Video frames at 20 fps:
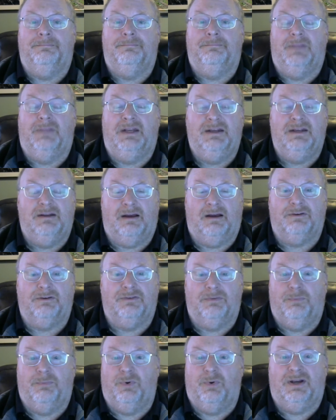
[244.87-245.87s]
many
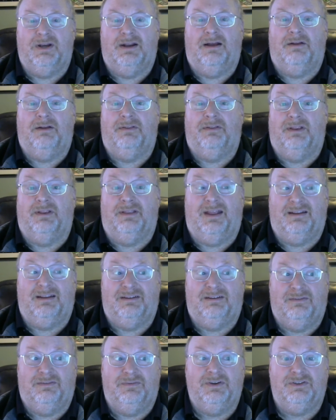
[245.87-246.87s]
doctors have pointed out that that
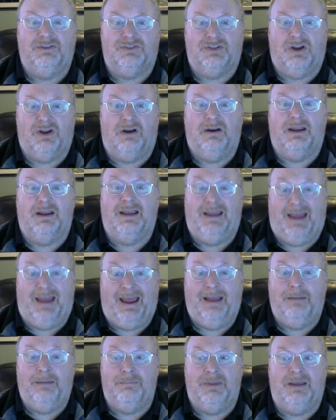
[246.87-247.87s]
severe scarring
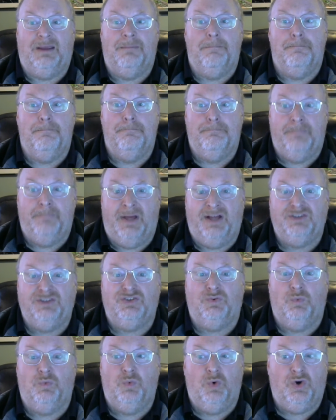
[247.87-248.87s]
can be
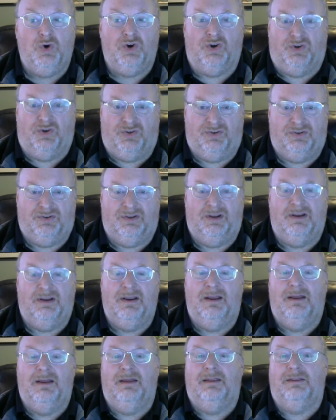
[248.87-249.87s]
much worse
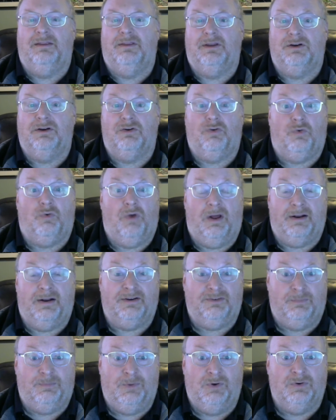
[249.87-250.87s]
than a chronic
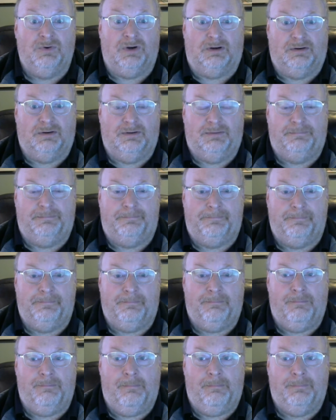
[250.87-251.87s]
smoker
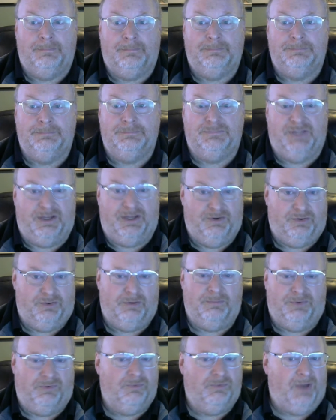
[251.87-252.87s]
in
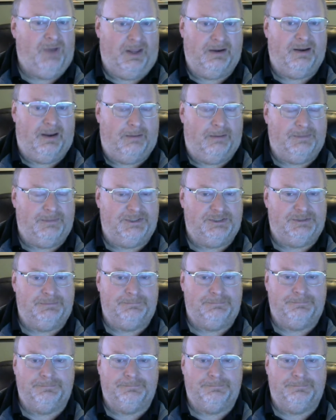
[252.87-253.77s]
terms of lung damage.